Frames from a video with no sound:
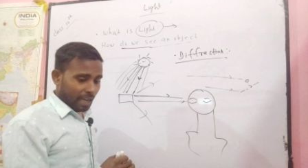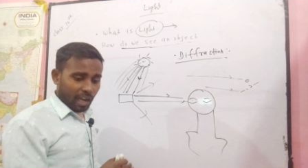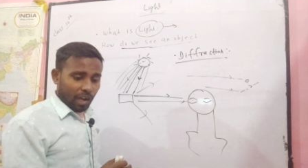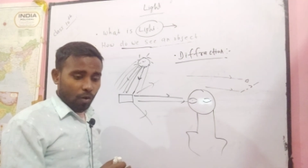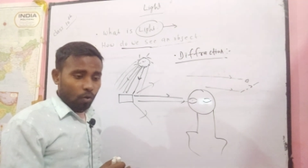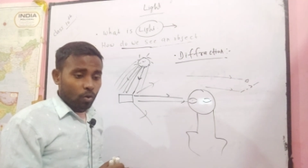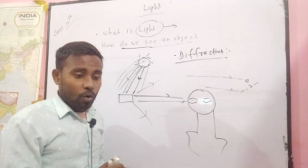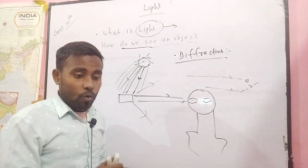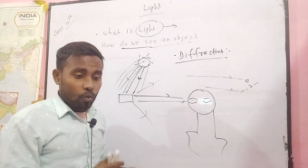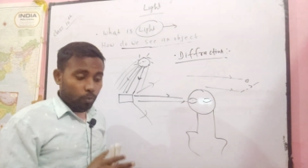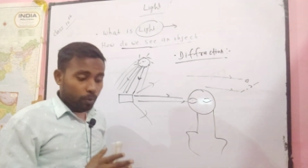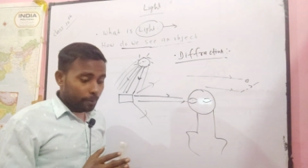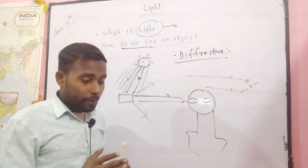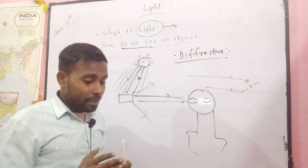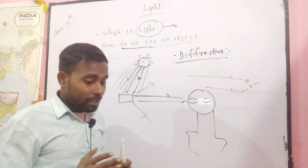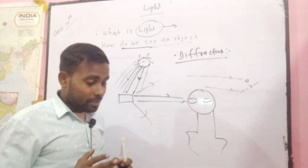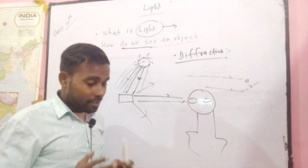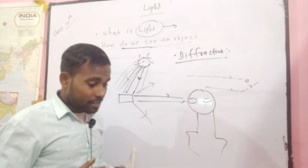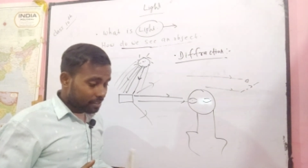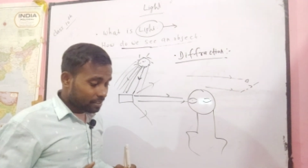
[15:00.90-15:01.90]
now we
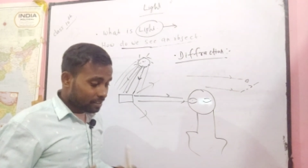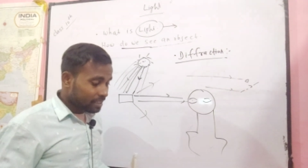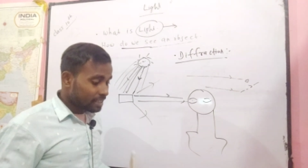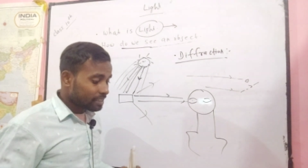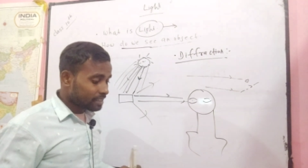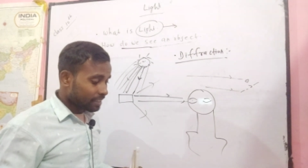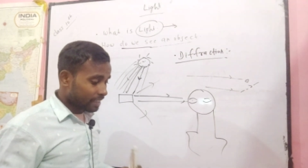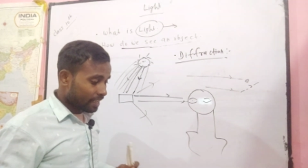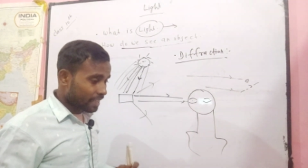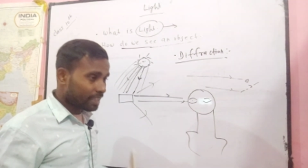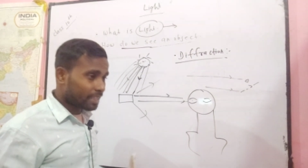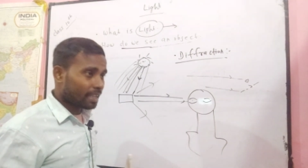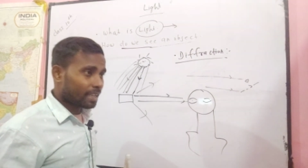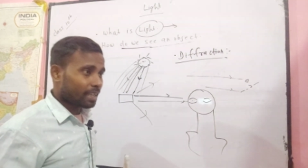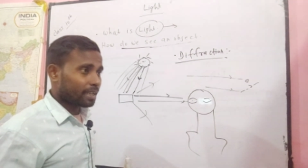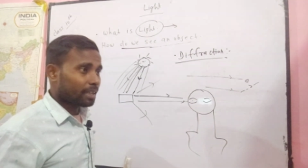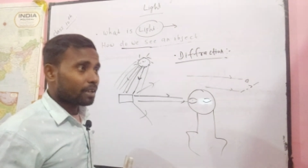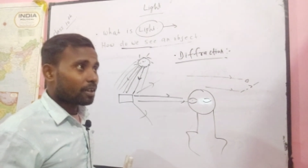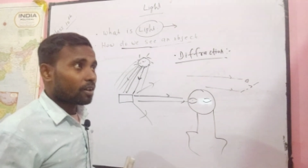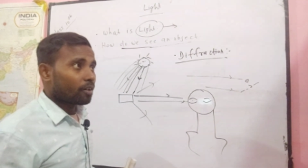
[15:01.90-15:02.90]
will discuss
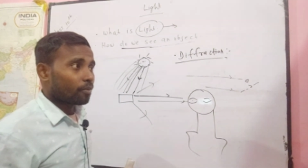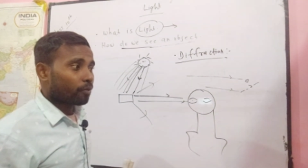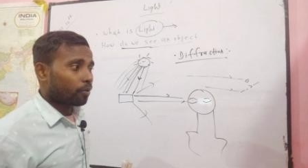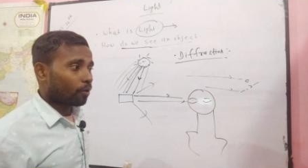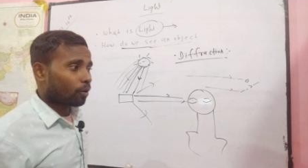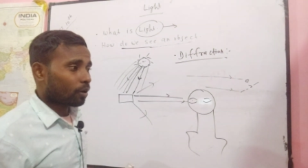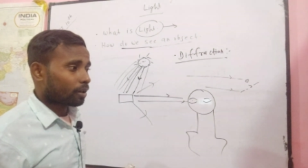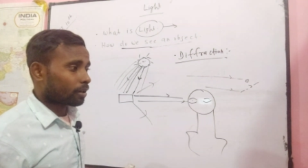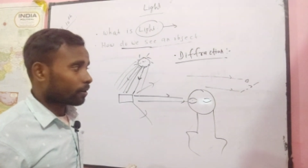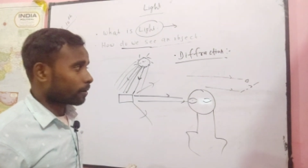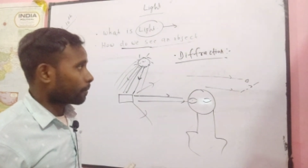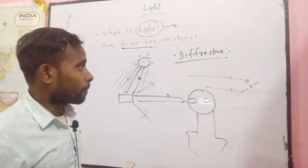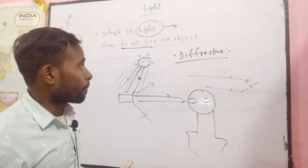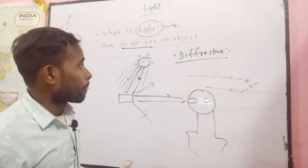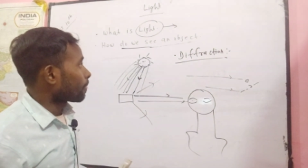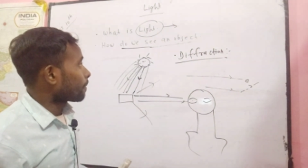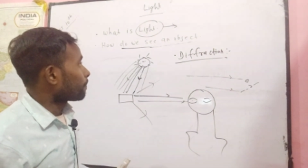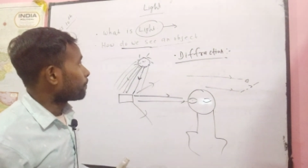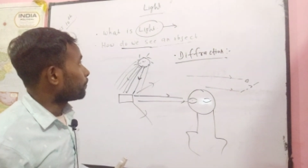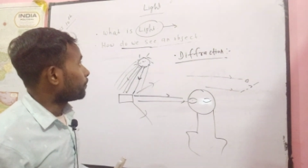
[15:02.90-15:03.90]
again for
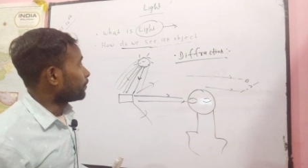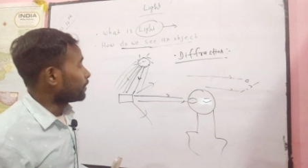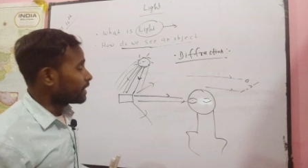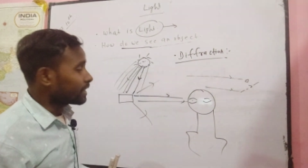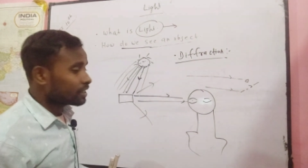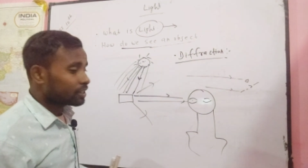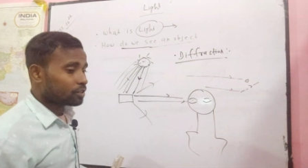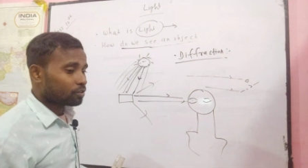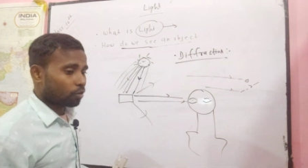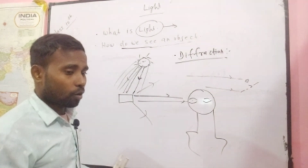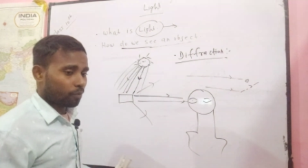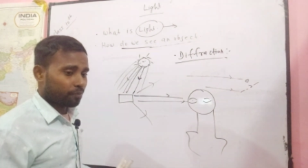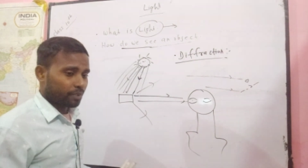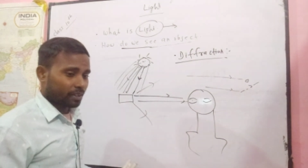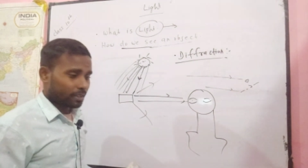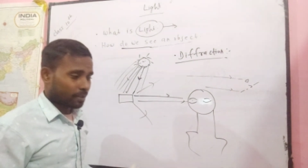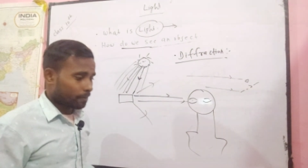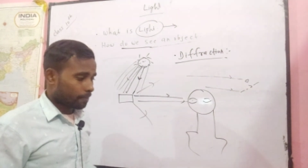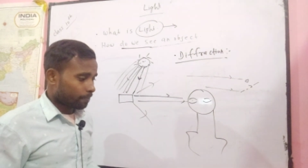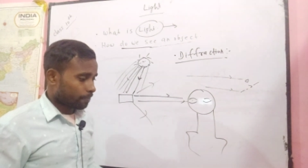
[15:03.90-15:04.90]
next
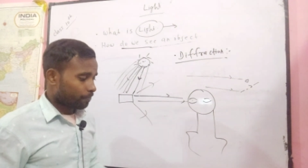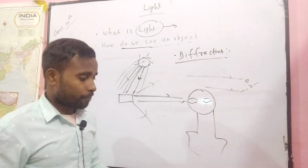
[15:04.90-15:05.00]
topic.